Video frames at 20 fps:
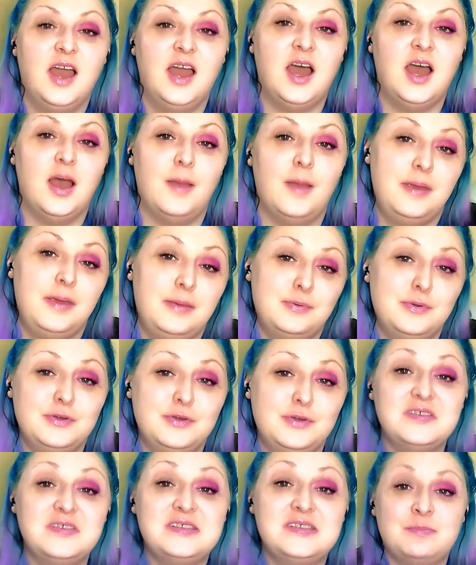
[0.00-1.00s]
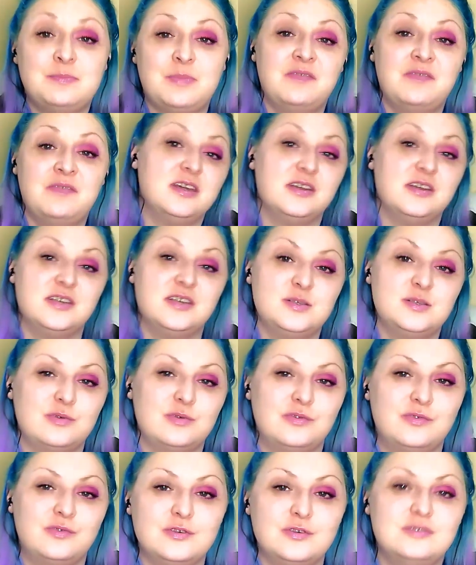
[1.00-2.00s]
people who have seen my videos
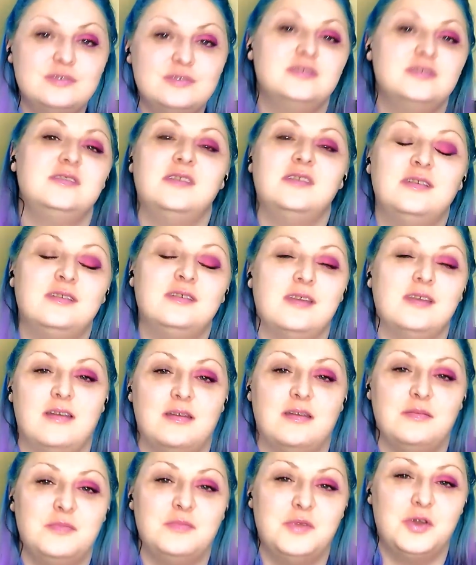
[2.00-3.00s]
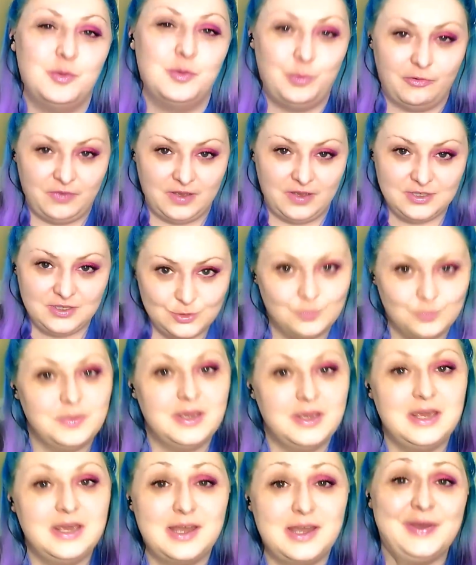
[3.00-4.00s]
before know that I'm not a professional makeup
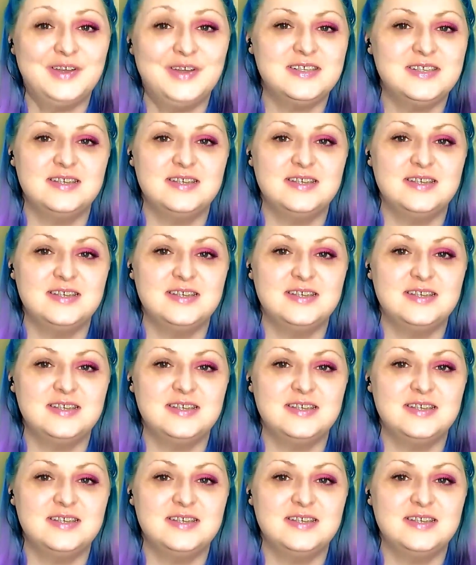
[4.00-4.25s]
artist,